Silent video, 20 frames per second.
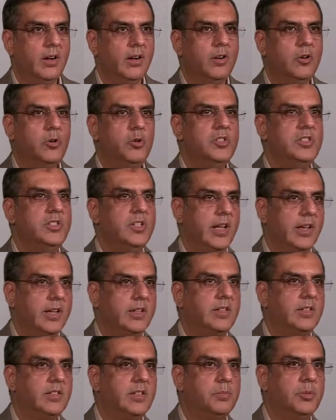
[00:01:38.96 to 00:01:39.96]
who's
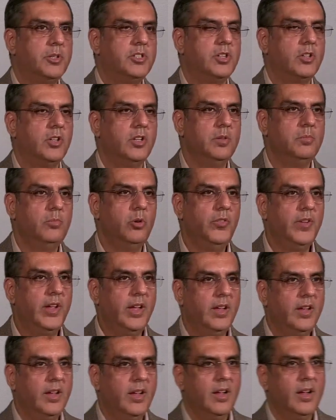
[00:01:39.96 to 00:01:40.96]
directed the particular
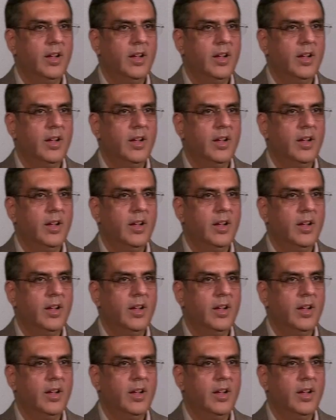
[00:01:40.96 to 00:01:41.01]
movie,